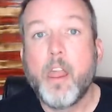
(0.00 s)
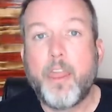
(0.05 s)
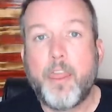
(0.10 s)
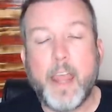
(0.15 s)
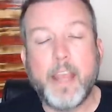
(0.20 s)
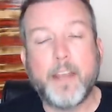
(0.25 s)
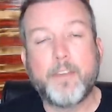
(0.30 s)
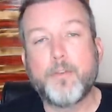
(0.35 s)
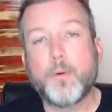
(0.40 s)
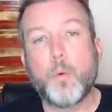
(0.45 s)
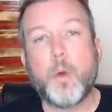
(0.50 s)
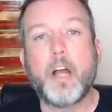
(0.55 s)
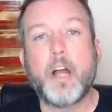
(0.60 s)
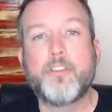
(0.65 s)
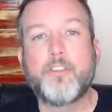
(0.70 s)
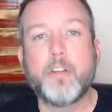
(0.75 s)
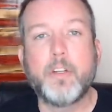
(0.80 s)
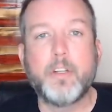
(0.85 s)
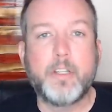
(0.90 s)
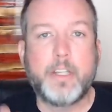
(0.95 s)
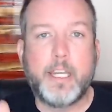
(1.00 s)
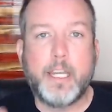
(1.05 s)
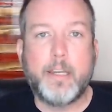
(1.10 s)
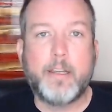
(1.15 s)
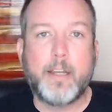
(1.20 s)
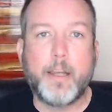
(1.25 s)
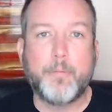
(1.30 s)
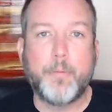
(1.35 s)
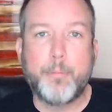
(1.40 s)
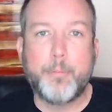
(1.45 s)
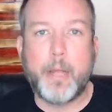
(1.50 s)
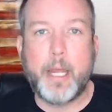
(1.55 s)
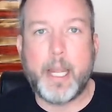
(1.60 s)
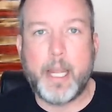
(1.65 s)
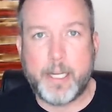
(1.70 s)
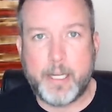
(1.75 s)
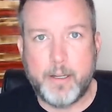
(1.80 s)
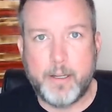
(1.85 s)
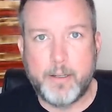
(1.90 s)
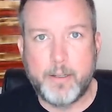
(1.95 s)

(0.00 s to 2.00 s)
Thanks for watching. Keep coming back.